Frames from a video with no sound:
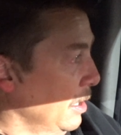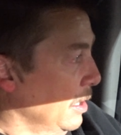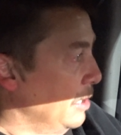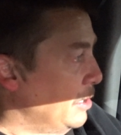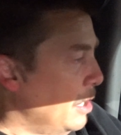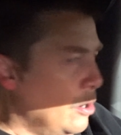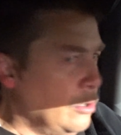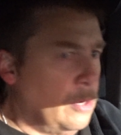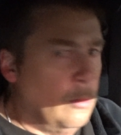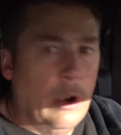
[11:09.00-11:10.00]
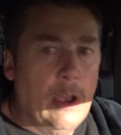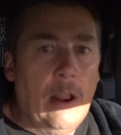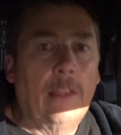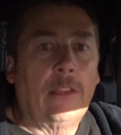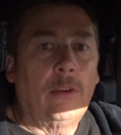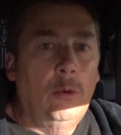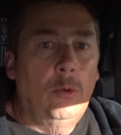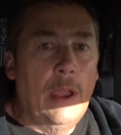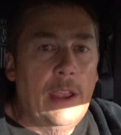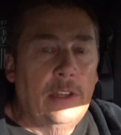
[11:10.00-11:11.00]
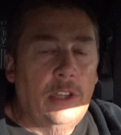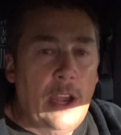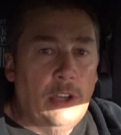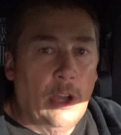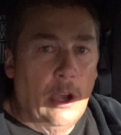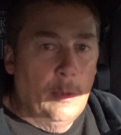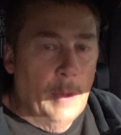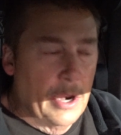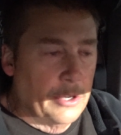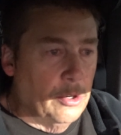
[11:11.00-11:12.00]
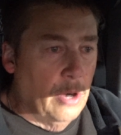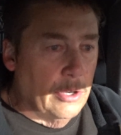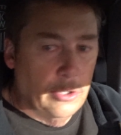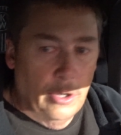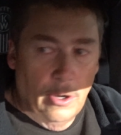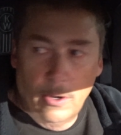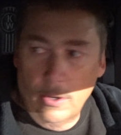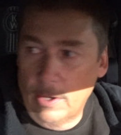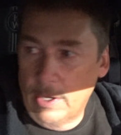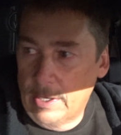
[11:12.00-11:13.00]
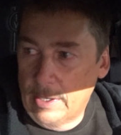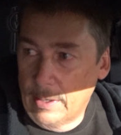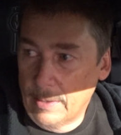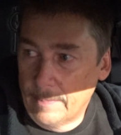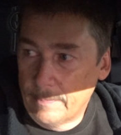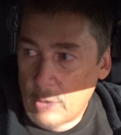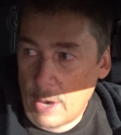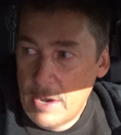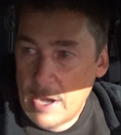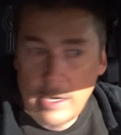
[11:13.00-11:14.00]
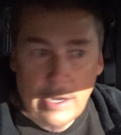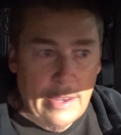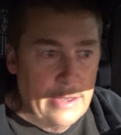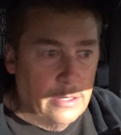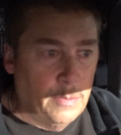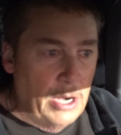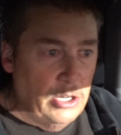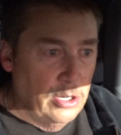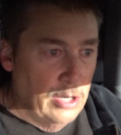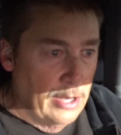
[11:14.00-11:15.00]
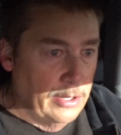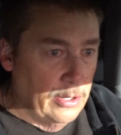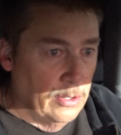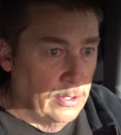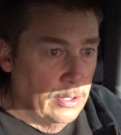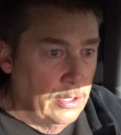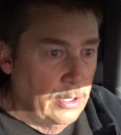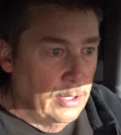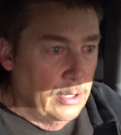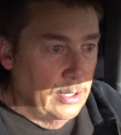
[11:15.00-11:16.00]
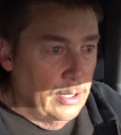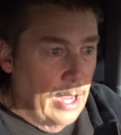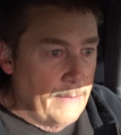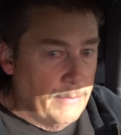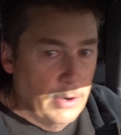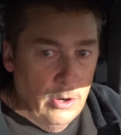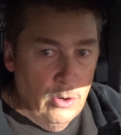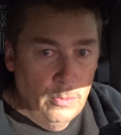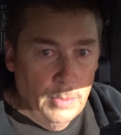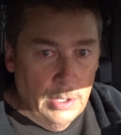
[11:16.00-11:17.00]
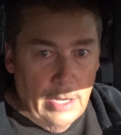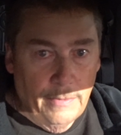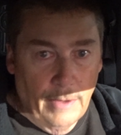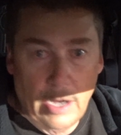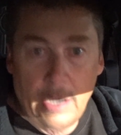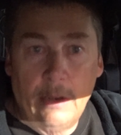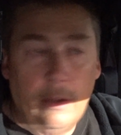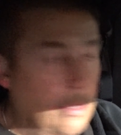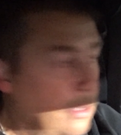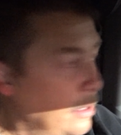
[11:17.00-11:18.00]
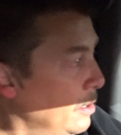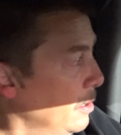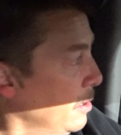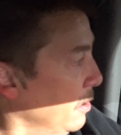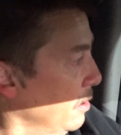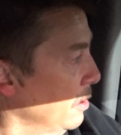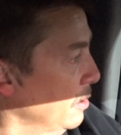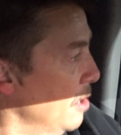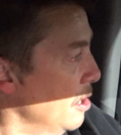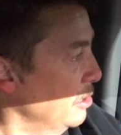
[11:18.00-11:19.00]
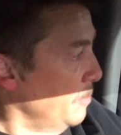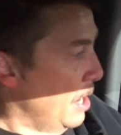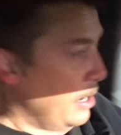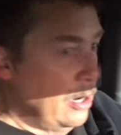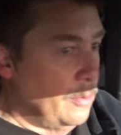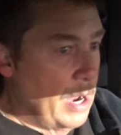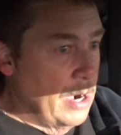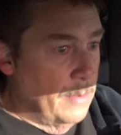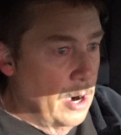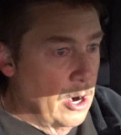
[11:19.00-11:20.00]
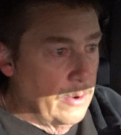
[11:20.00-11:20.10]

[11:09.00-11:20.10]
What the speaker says: he's got to go somewhere out on the thruway and change a hub on a truck. So probably not going to get the inspection done till afternoon, but that's fine. As long as I'm out of here by tomorrow